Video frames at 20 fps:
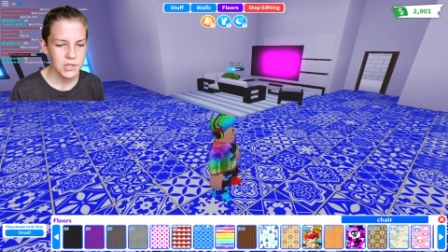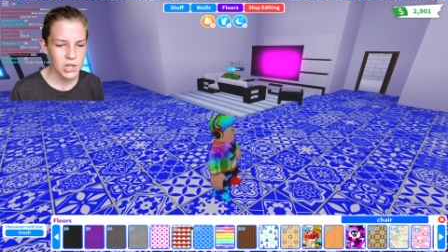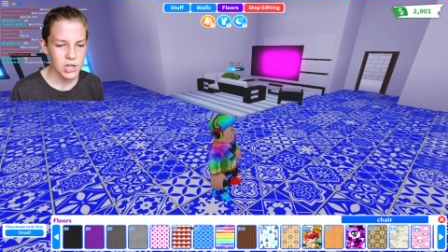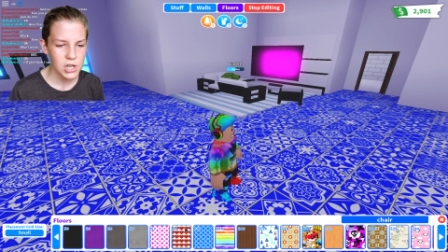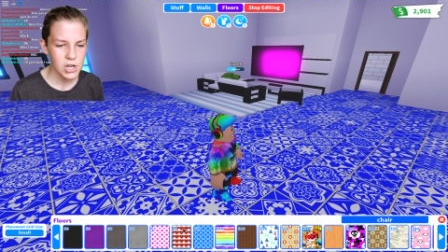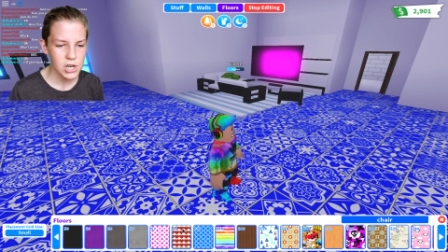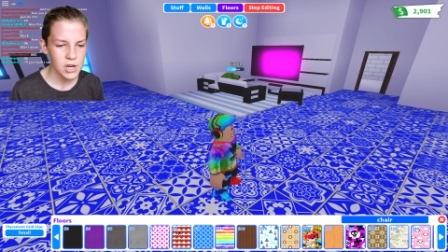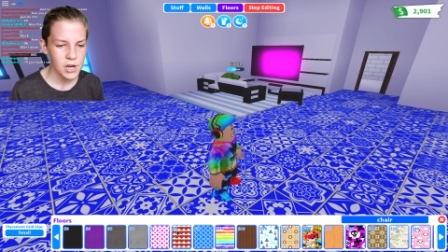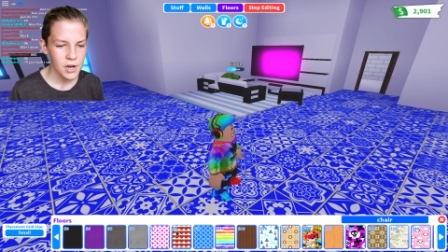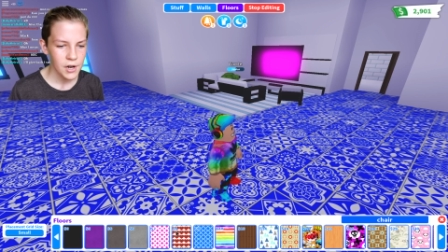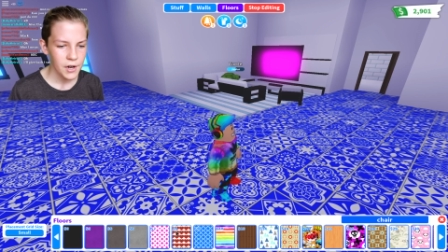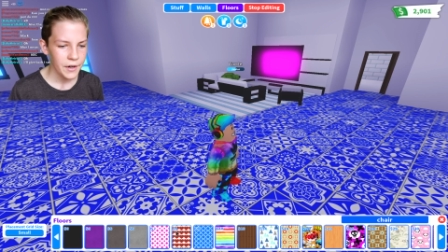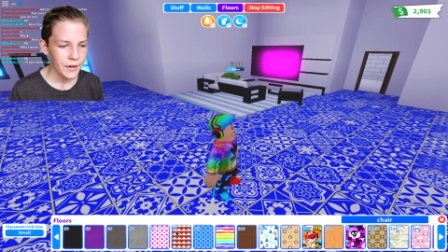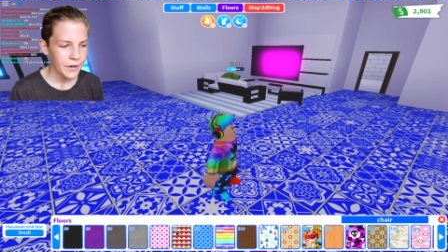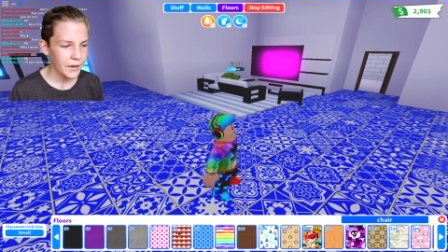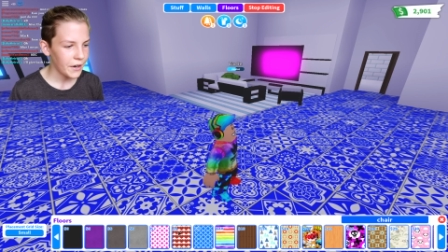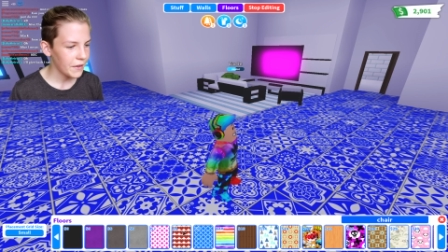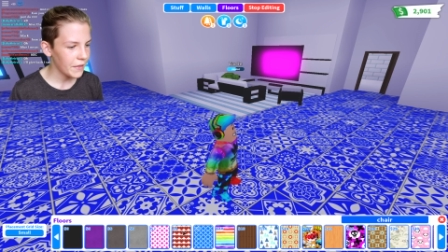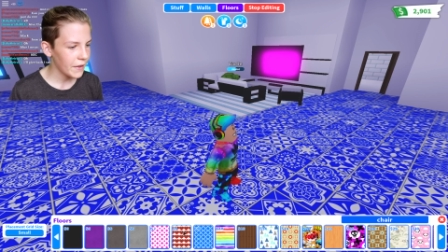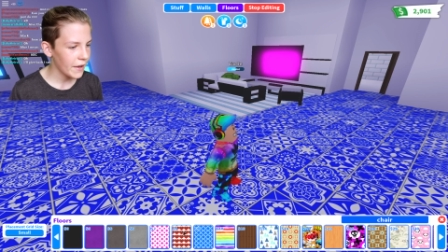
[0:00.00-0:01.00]
So
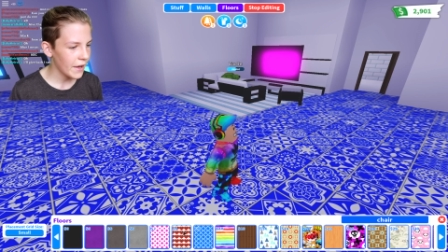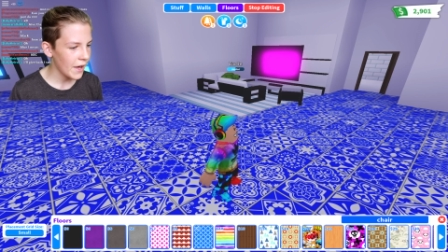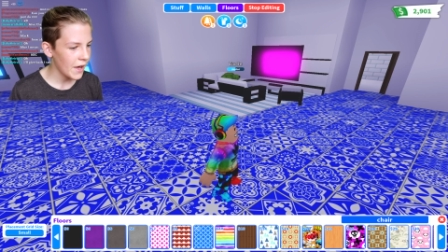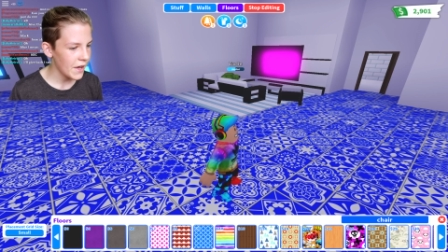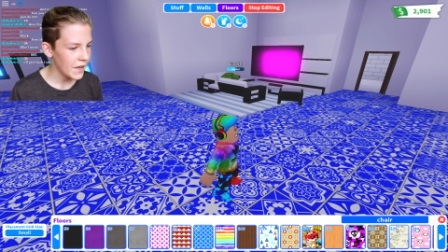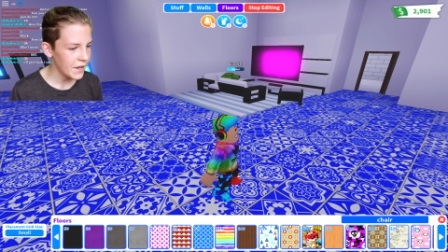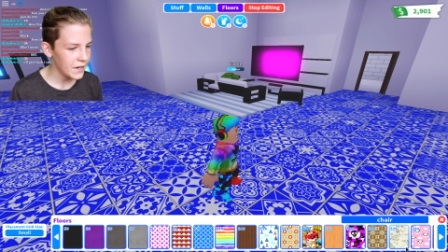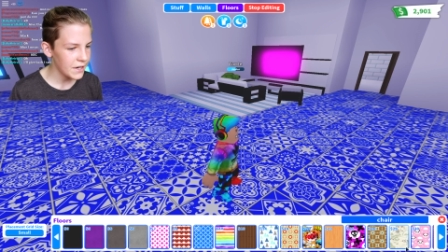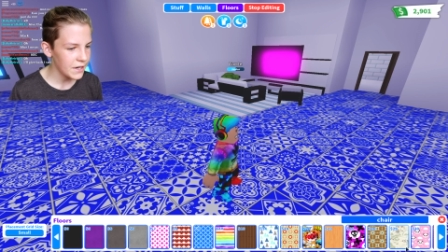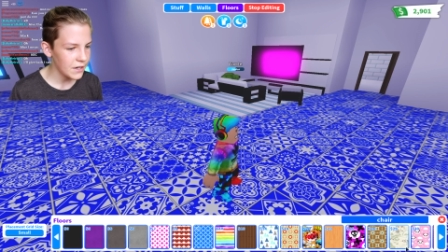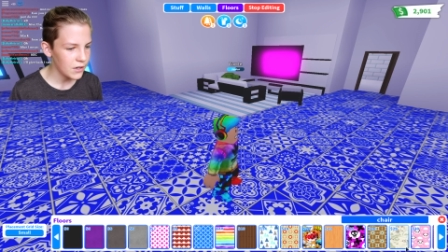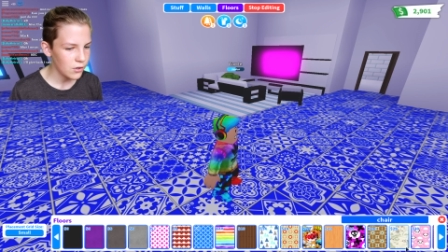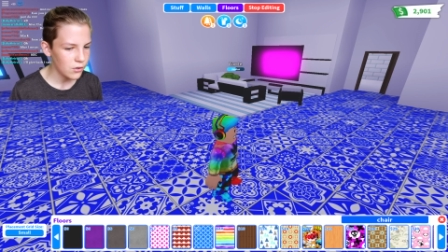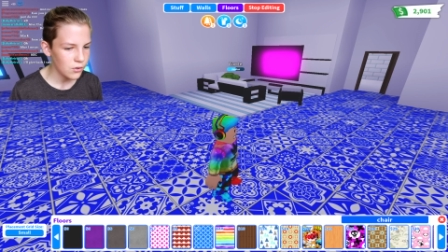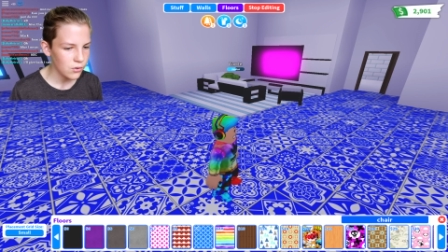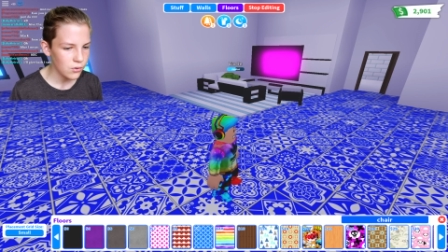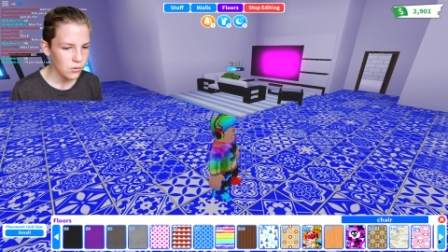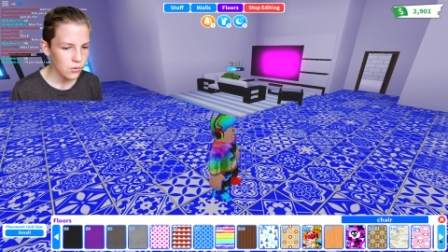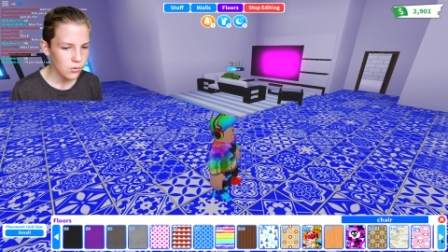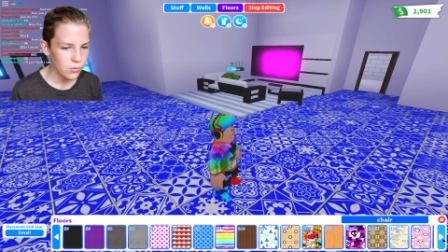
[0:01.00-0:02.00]
are there any
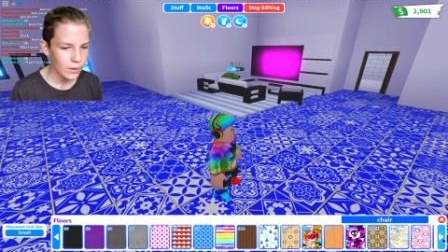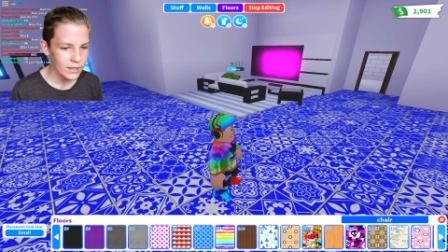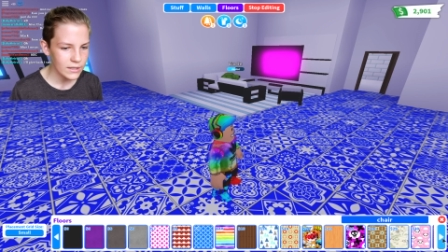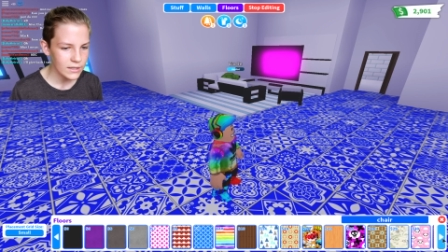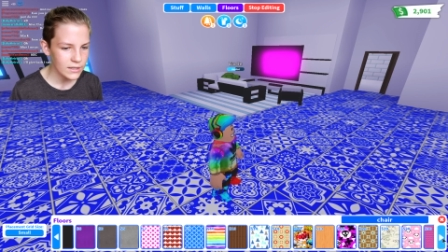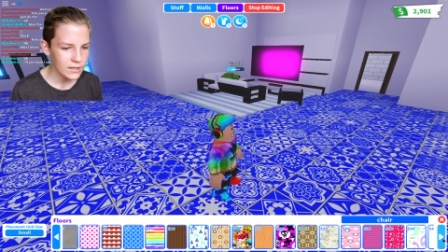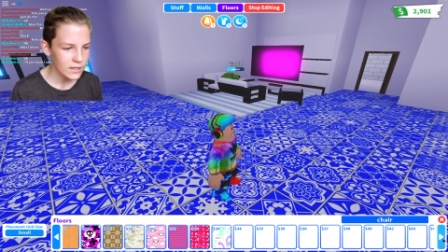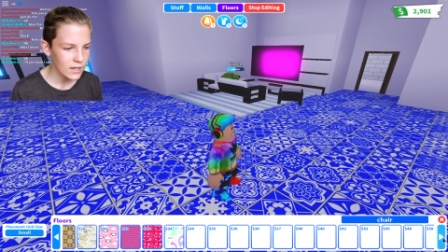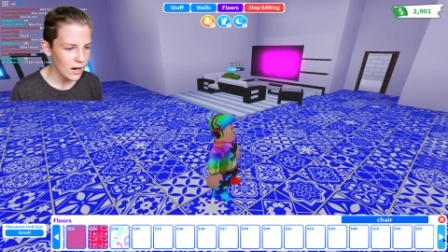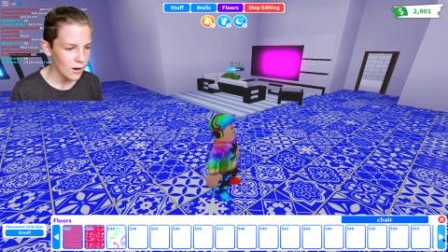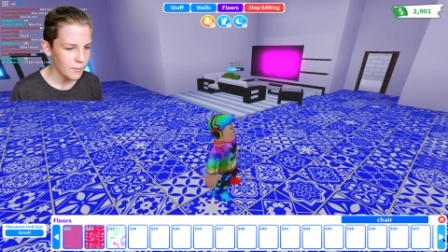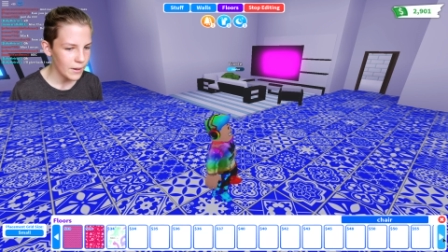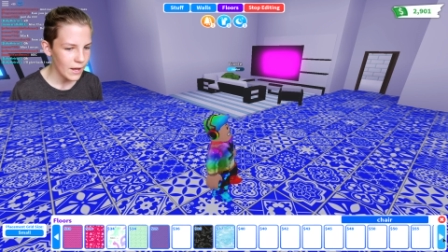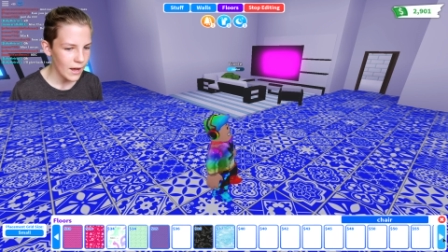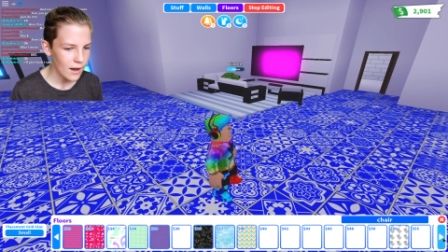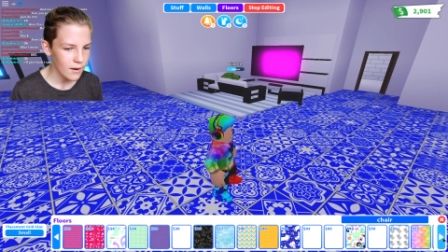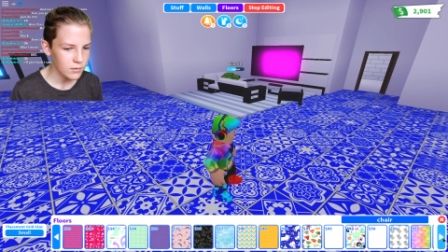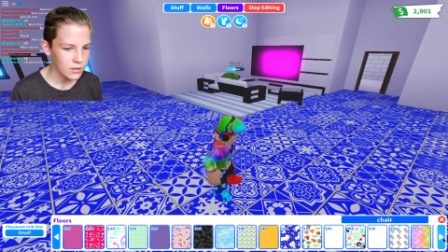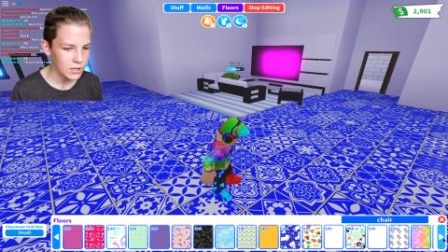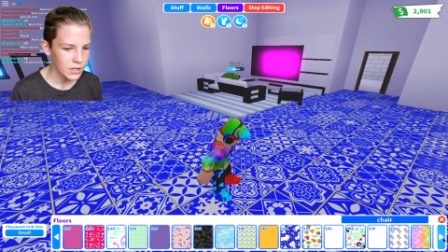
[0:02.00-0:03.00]
cool ones that I'll be
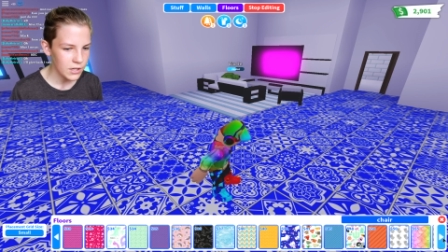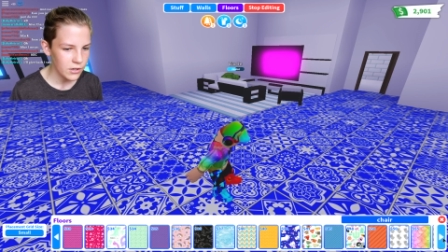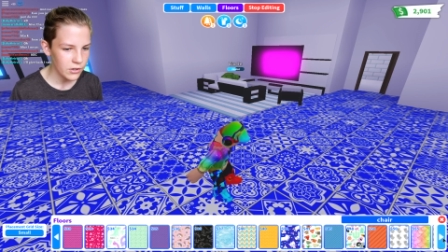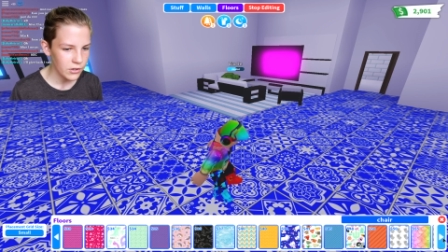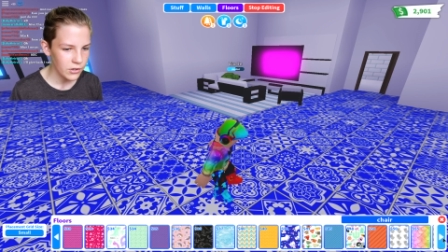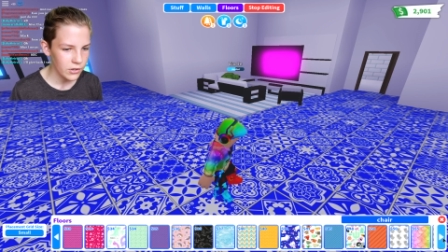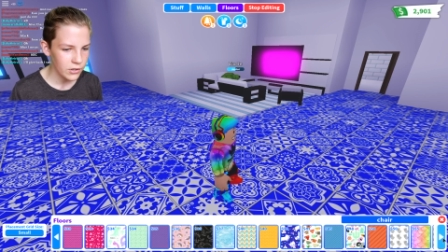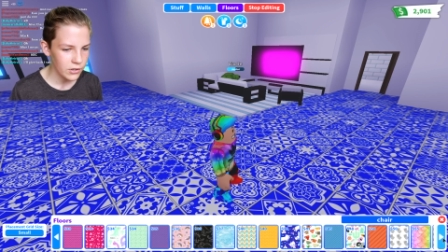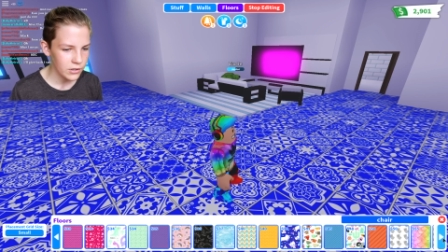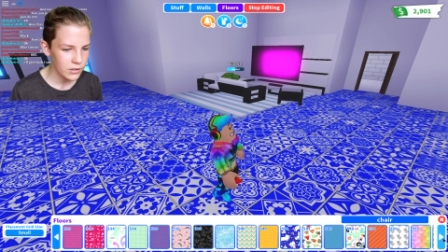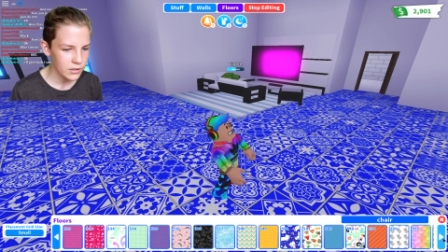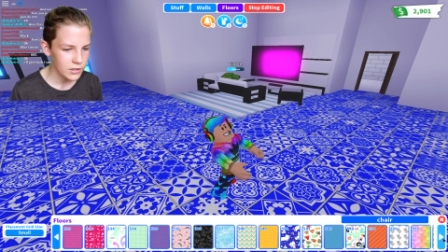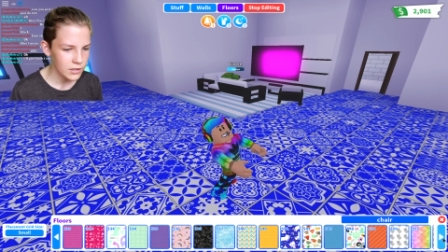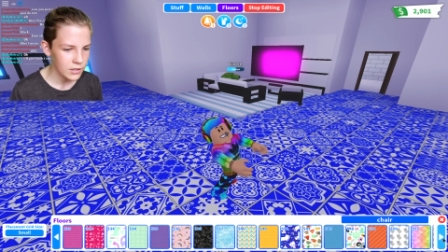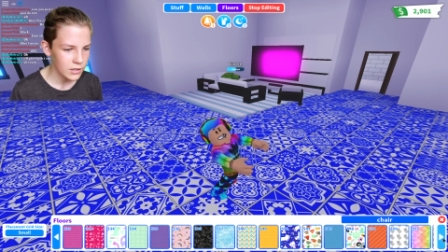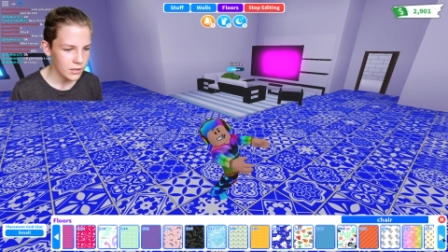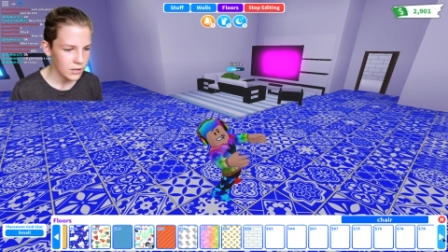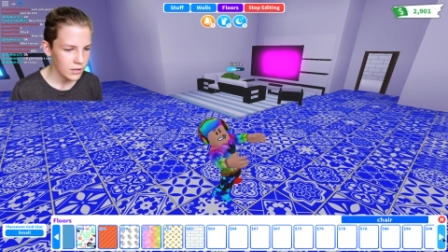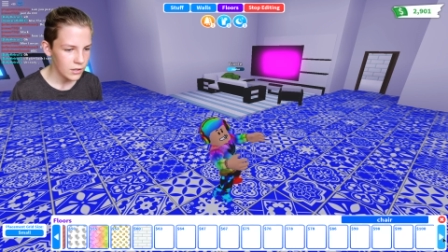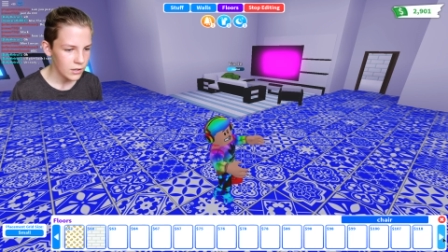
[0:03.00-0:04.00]
able to
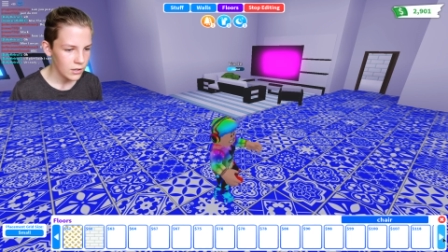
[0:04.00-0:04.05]
use?